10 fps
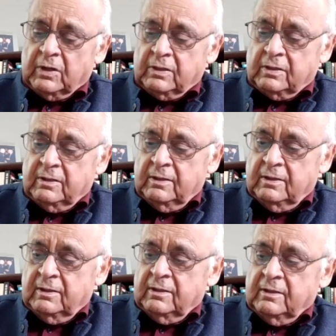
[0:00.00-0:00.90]
but
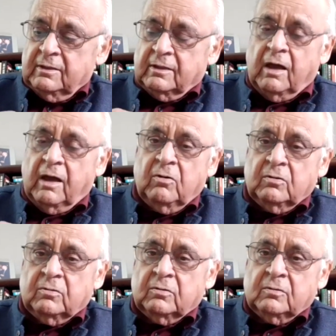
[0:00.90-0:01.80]

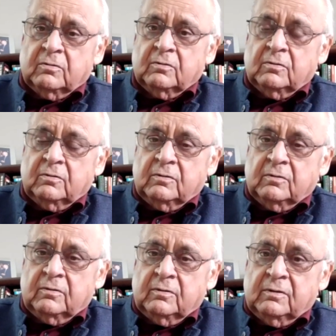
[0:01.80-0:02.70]
now
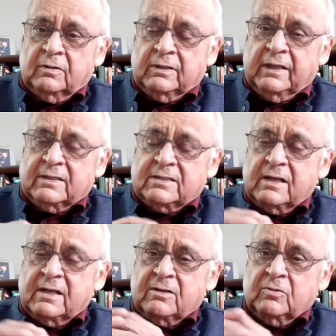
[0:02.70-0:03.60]
the
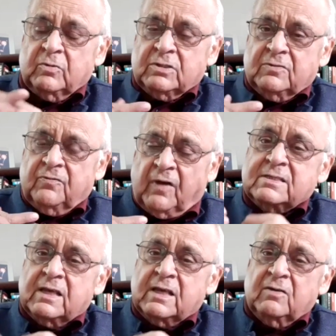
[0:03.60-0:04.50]
extent to which
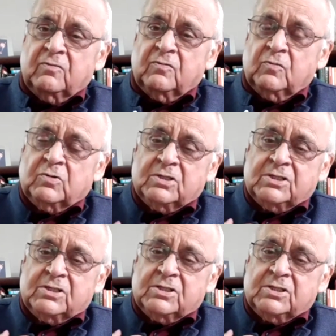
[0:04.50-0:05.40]
5G by
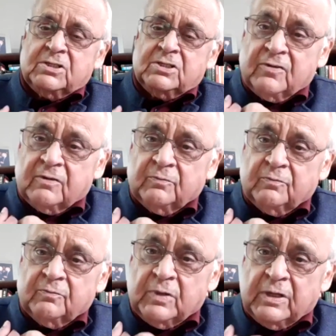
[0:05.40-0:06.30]
itself would
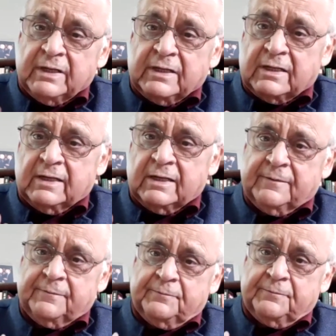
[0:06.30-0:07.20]
change your lives
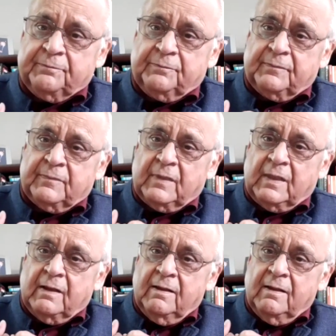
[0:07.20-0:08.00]
completely,